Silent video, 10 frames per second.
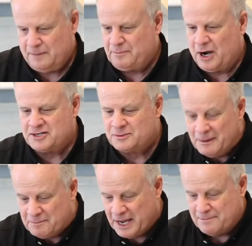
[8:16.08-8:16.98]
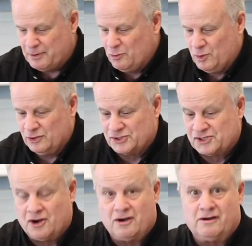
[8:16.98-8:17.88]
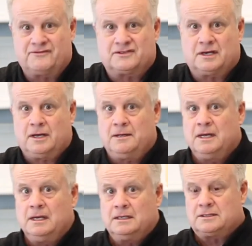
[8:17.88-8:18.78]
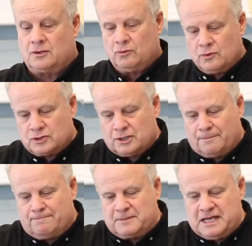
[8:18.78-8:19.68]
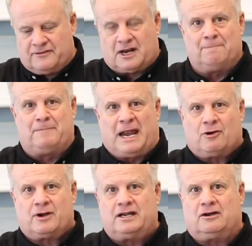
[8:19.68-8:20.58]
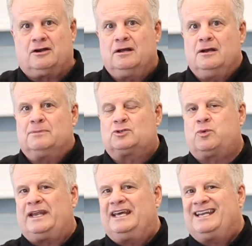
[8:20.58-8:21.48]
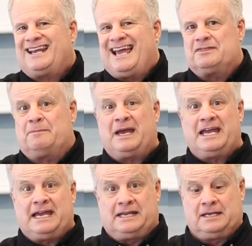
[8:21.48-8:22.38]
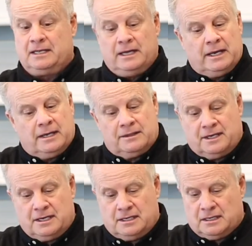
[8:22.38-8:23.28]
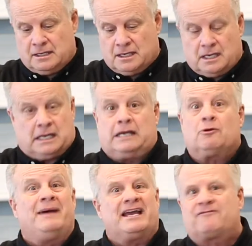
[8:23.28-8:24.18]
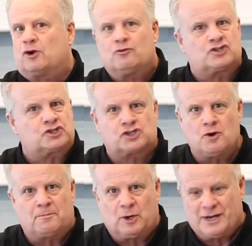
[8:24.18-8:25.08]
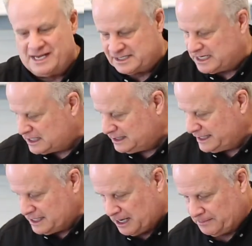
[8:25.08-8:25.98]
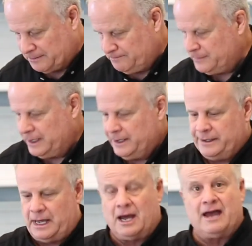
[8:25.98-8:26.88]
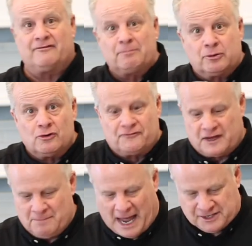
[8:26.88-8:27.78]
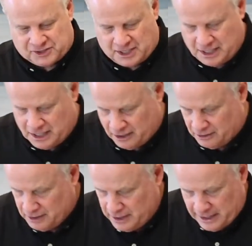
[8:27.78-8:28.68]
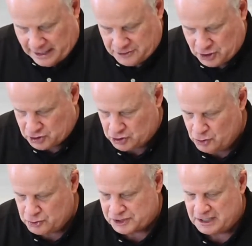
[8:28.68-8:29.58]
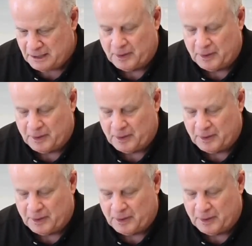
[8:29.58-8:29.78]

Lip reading: Parchment paper will serve to give it a barrier between it and the pan. It'll make for super easy cleanup. Now I have a proofing basket here, and just using the